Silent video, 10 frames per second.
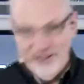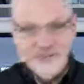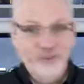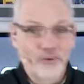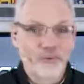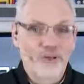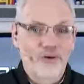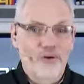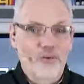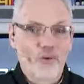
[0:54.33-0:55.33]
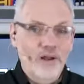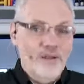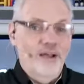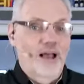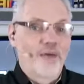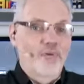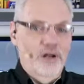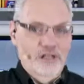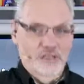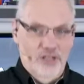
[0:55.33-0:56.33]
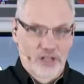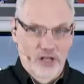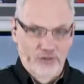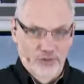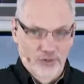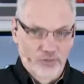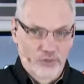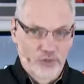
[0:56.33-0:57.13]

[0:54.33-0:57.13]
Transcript: So what I wanted to cover